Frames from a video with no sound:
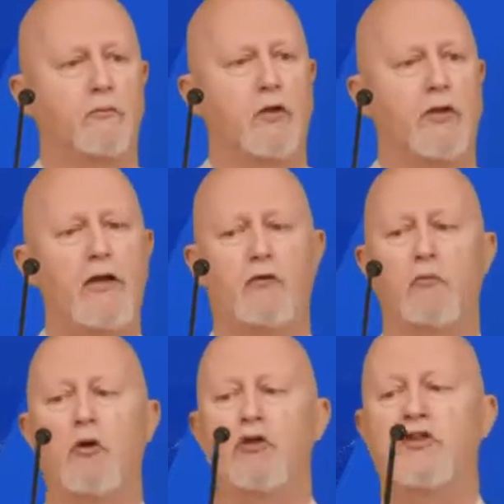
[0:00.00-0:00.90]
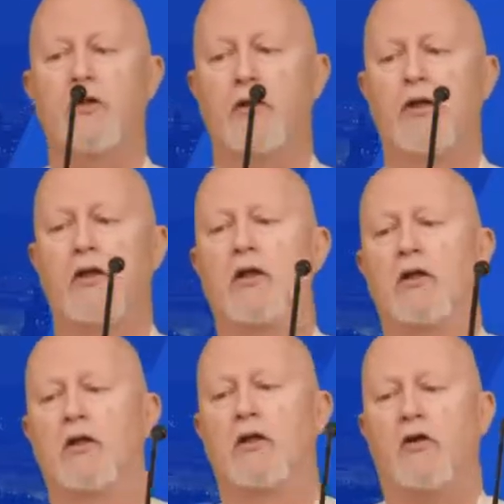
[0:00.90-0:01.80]
okay, the bursting.
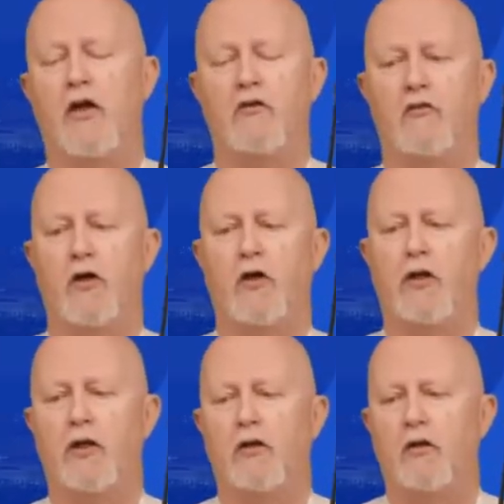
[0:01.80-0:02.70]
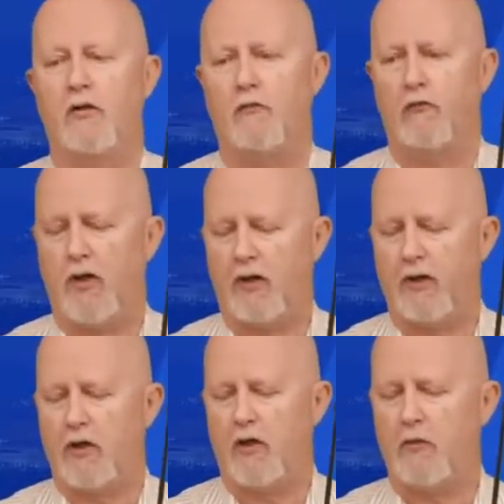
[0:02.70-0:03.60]
Okay, it's fairly
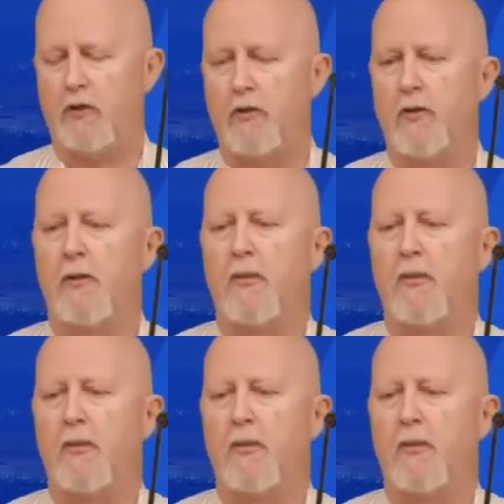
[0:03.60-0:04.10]
common.